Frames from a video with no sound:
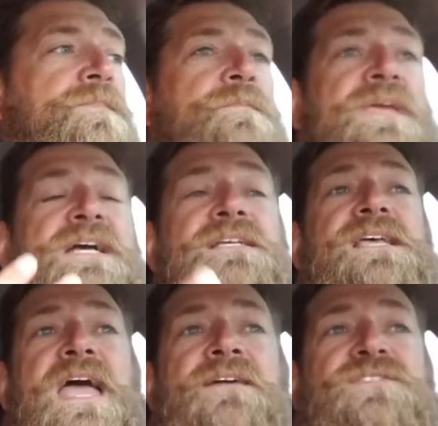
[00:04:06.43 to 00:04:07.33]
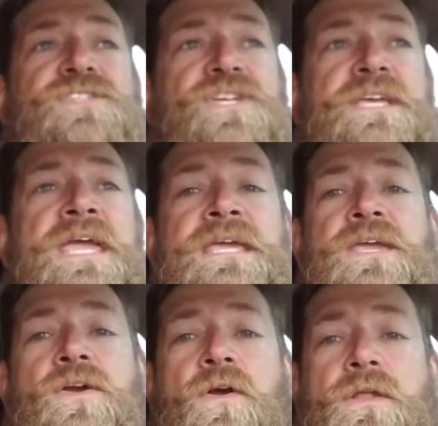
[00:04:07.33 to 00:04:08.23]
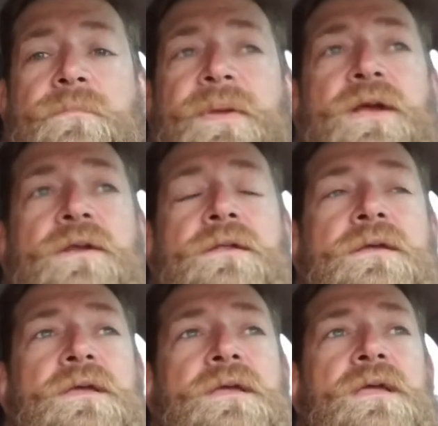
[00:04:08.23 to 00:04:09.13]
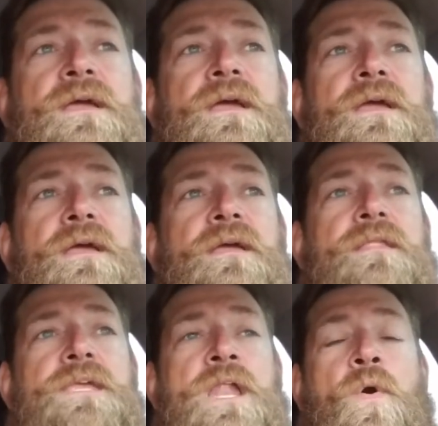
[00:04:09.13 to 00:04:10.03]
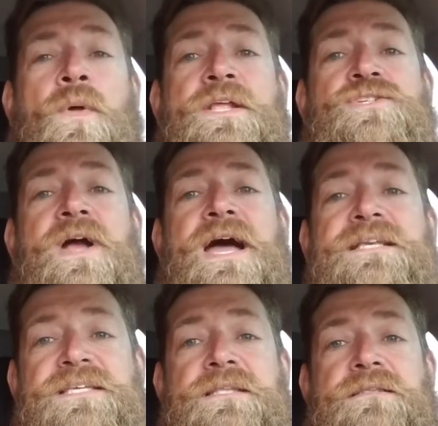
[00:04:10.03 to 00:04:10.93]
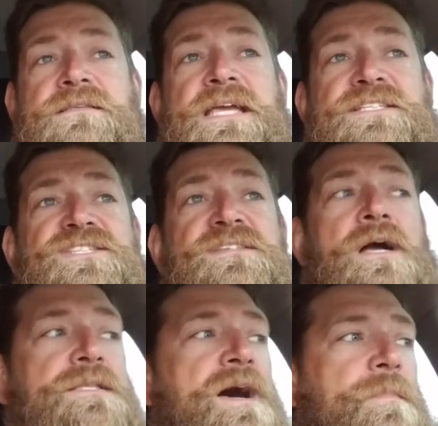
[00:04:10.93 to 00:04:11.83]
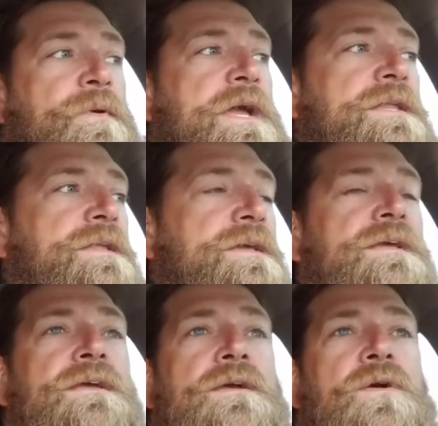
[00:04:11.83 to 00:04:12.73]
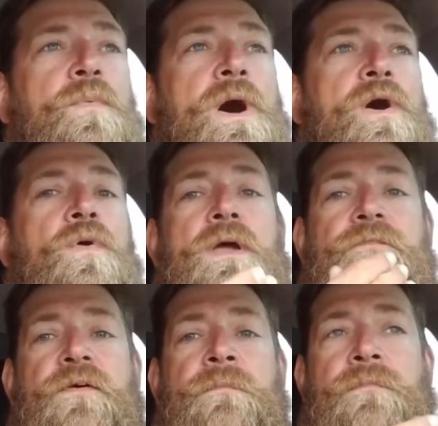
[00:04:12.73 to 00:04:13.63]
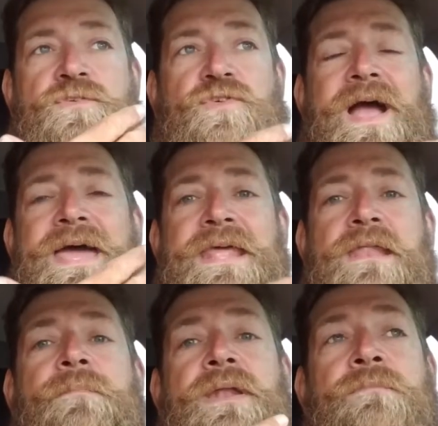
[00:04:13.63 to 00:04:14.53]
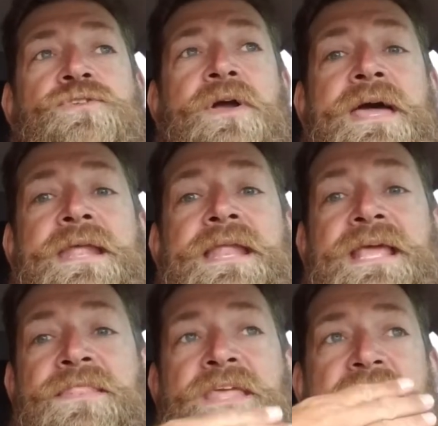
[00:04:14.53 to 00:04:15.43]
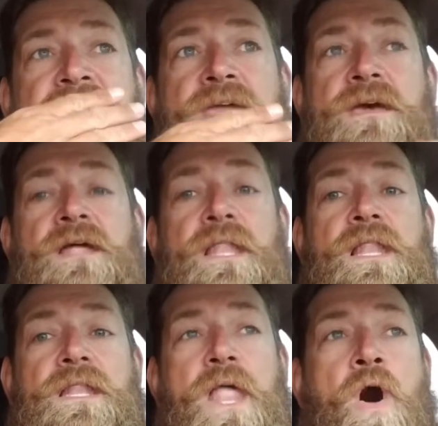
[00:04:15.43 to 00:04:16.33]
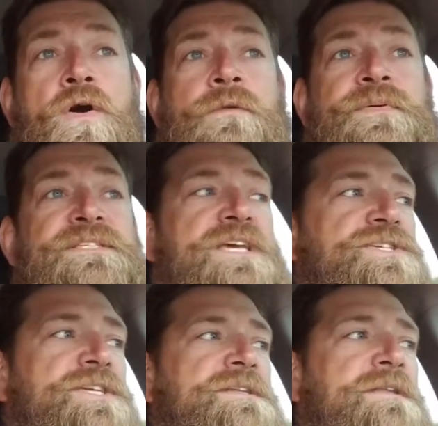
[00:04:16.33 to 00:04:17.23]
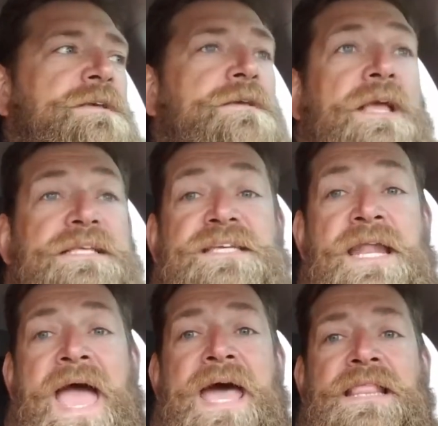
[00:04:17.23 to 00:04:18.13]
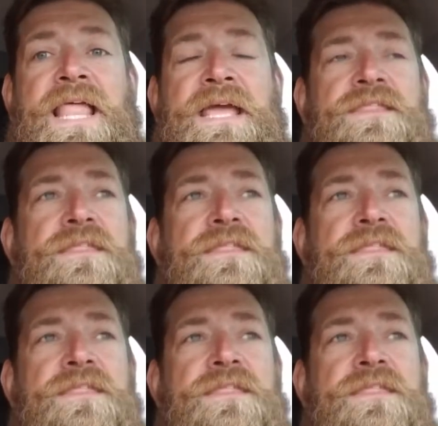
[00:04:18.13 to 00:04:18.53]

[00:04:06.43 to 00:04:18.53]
Because I have such a kinky, curly beard, you know, when it dries, it gets sucked up, right? Well, if I'm drying it, but I'm drying it in the long position, it's gonna add length.